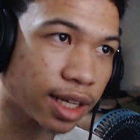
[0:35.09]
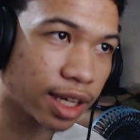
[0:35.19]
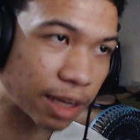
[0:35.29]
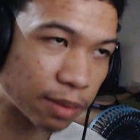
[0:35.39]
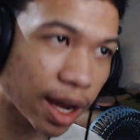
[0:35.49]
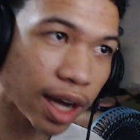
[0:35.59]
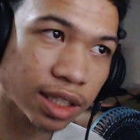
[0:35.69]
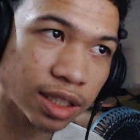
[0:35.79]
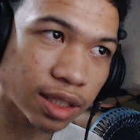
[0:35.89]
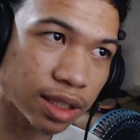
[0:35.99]
and I'm
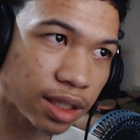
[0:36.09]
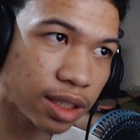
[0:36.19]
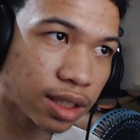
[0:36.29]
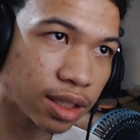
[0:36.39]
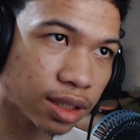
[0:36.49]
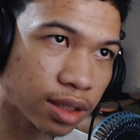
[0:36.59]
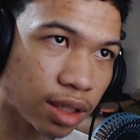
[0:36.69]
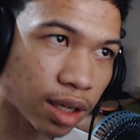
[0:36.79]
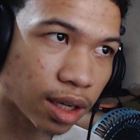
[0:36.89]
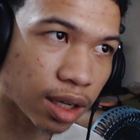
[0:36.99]
actually
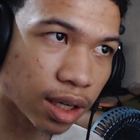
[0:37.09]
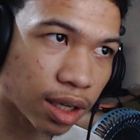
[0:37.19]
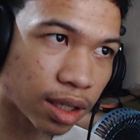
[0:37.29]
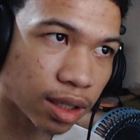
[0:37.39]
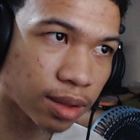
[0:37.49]
uh,